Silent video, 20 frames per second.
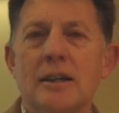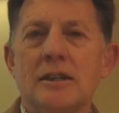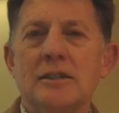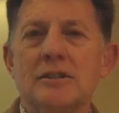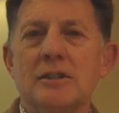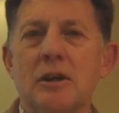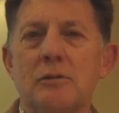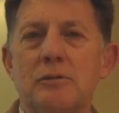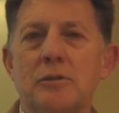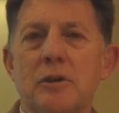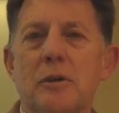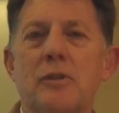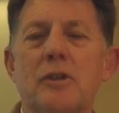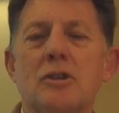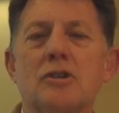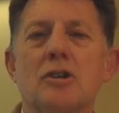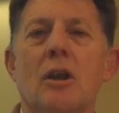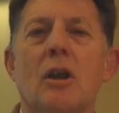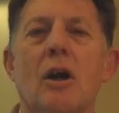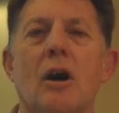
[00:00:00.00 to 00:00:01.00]
So 5th
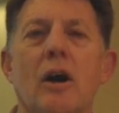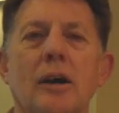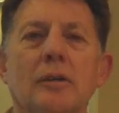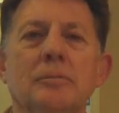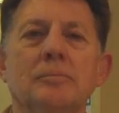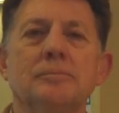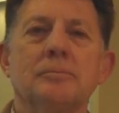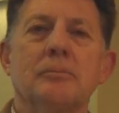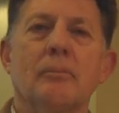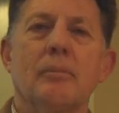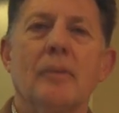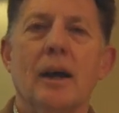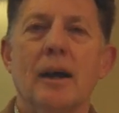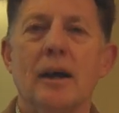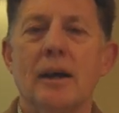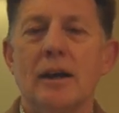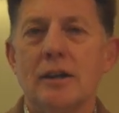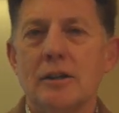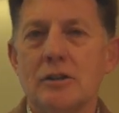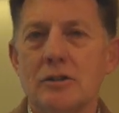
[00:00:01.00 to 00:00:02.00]
of July,
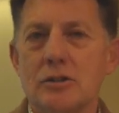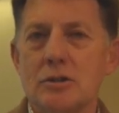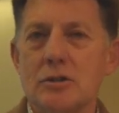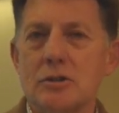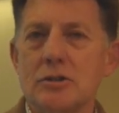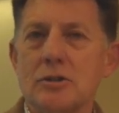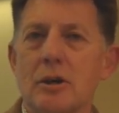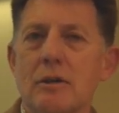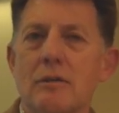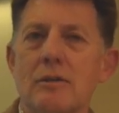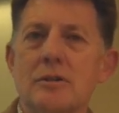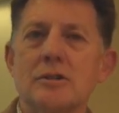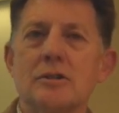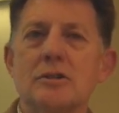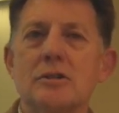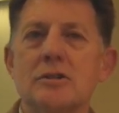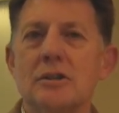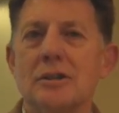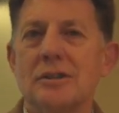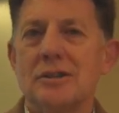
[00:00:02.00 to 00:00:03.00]
two
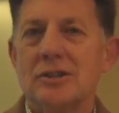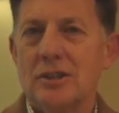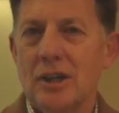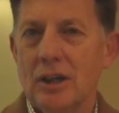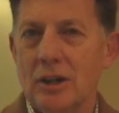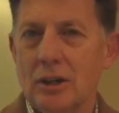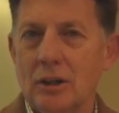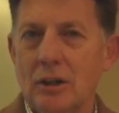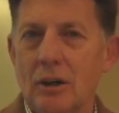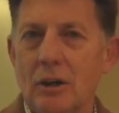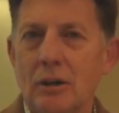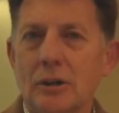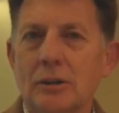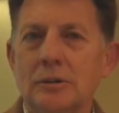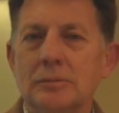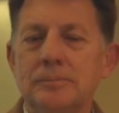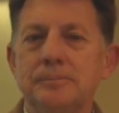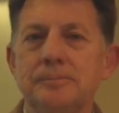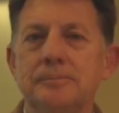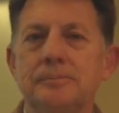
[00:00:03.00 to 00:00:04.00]
services, 10 o'clock.
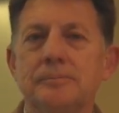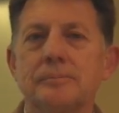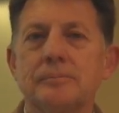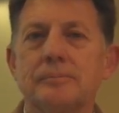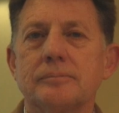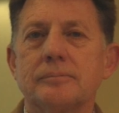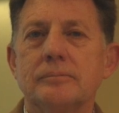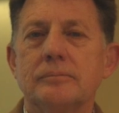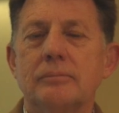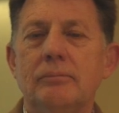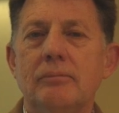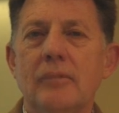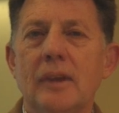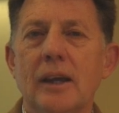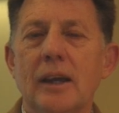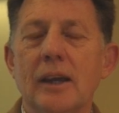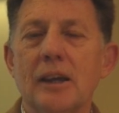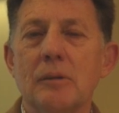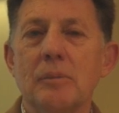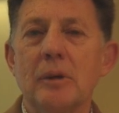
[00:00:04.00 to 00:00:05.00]

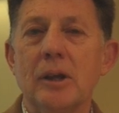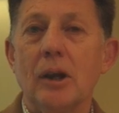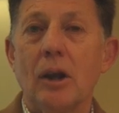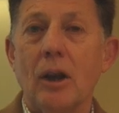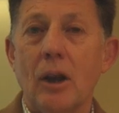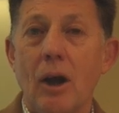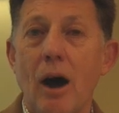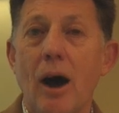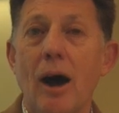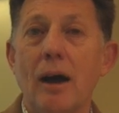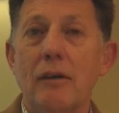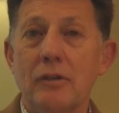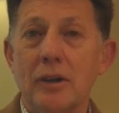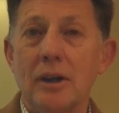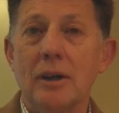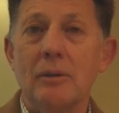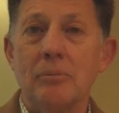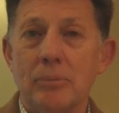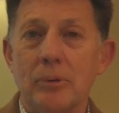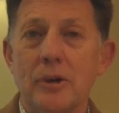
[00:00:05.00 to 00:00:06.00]
It'll be live
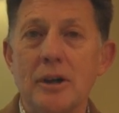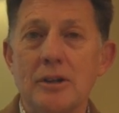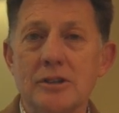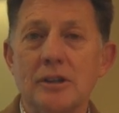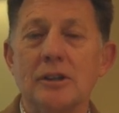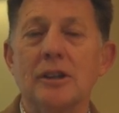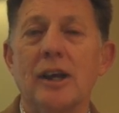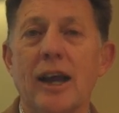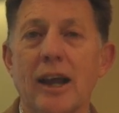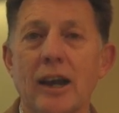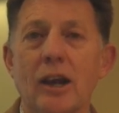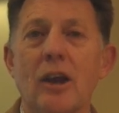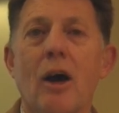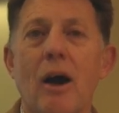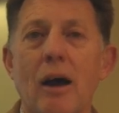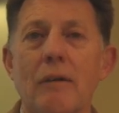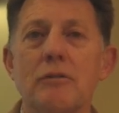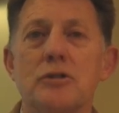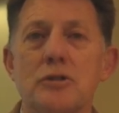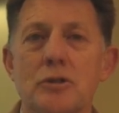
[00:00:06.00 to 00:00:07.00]
in present and
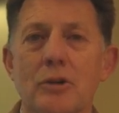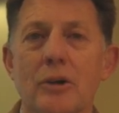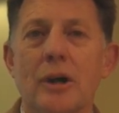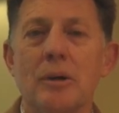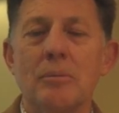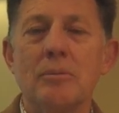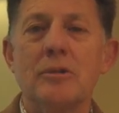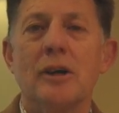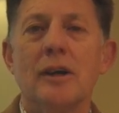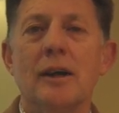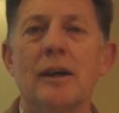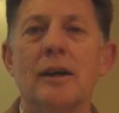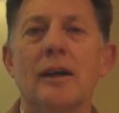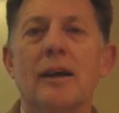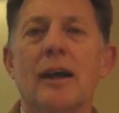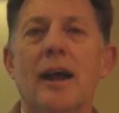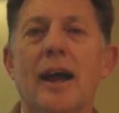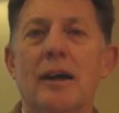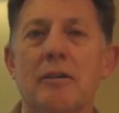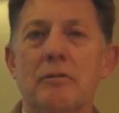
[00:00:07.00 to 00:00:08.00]
live streamed,
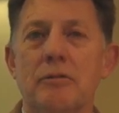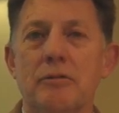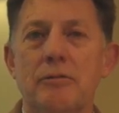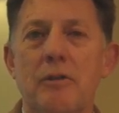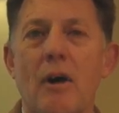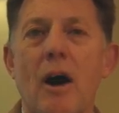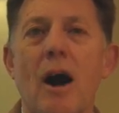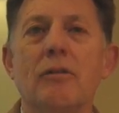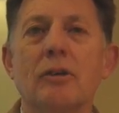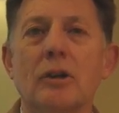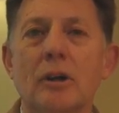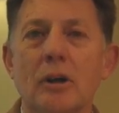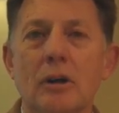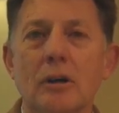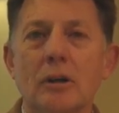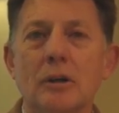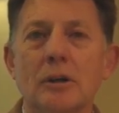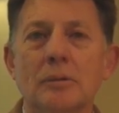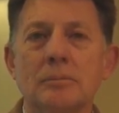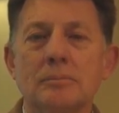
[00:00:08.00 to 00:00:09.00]
and 5
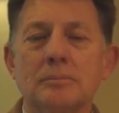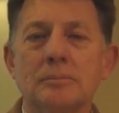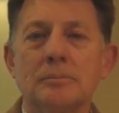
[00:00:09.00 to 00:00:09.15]
o'clock.